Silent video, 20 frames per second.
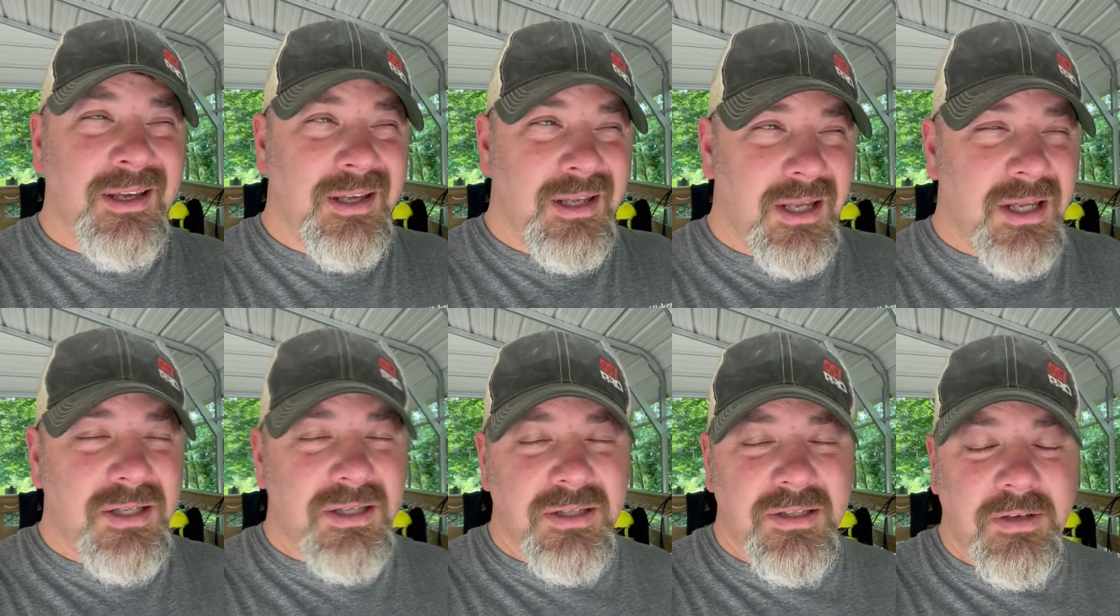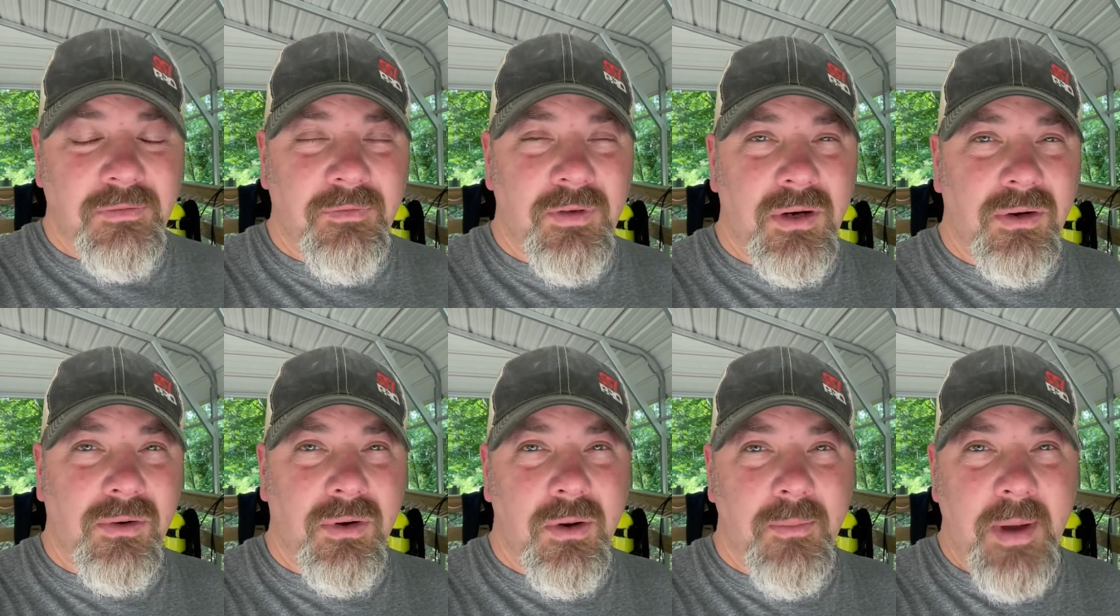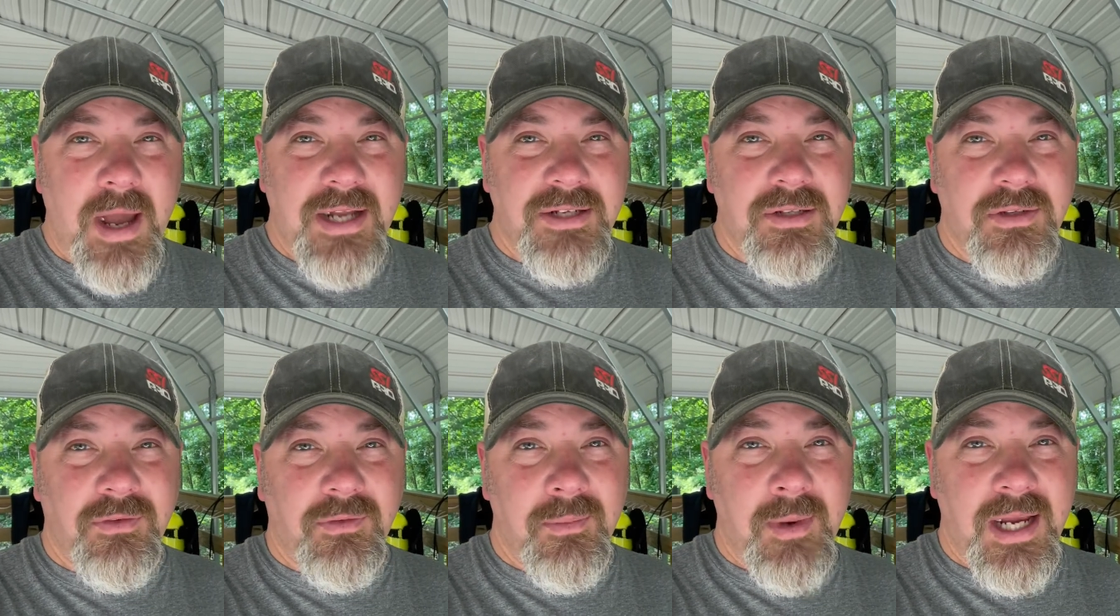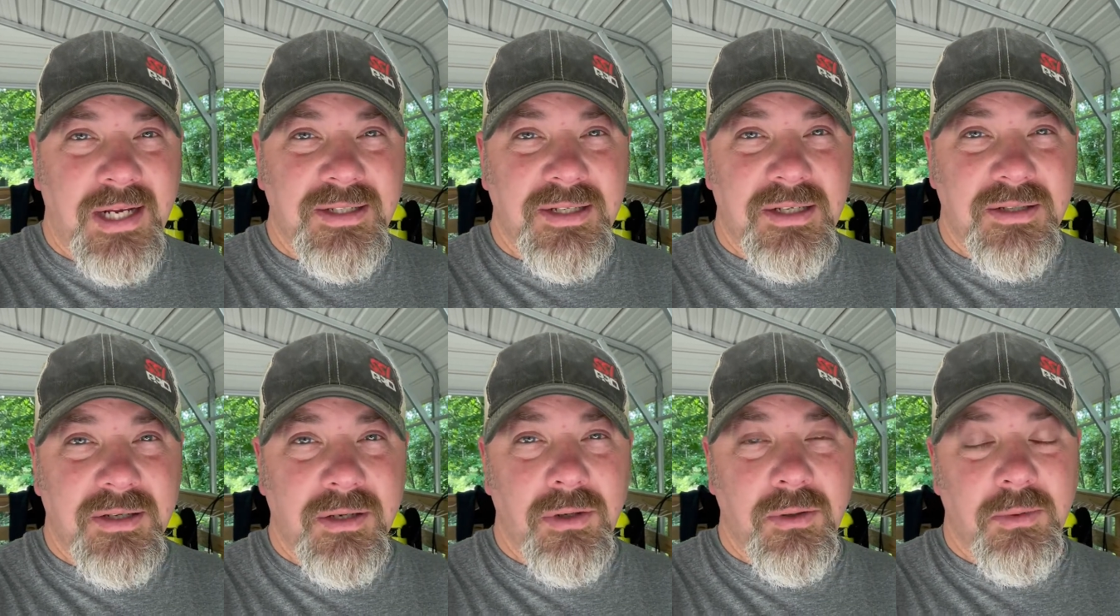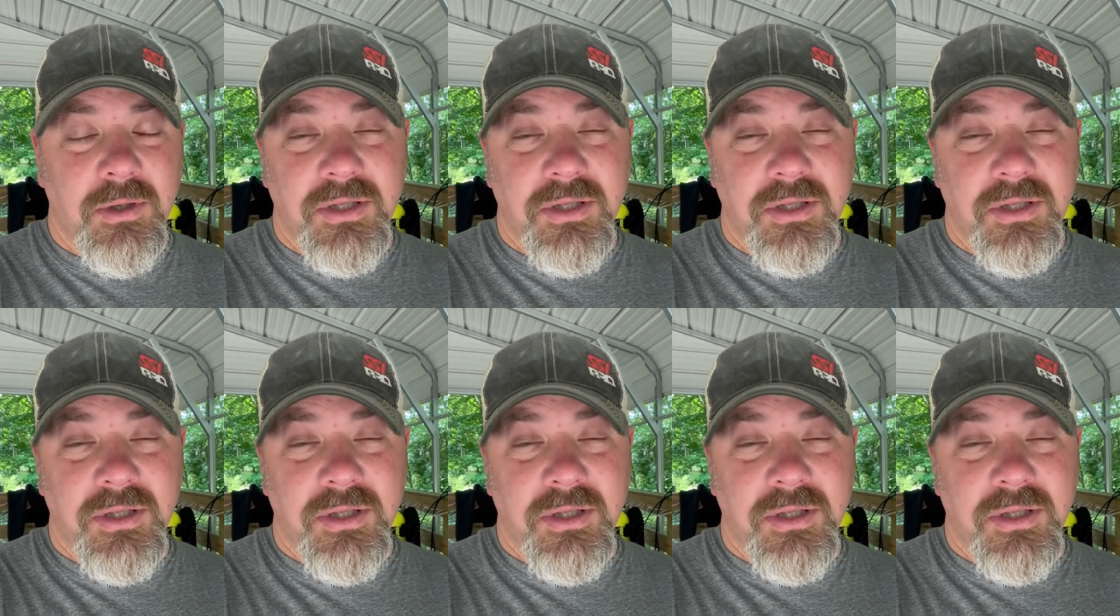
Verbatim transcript: Get you some Velcro patches from XS Scuba.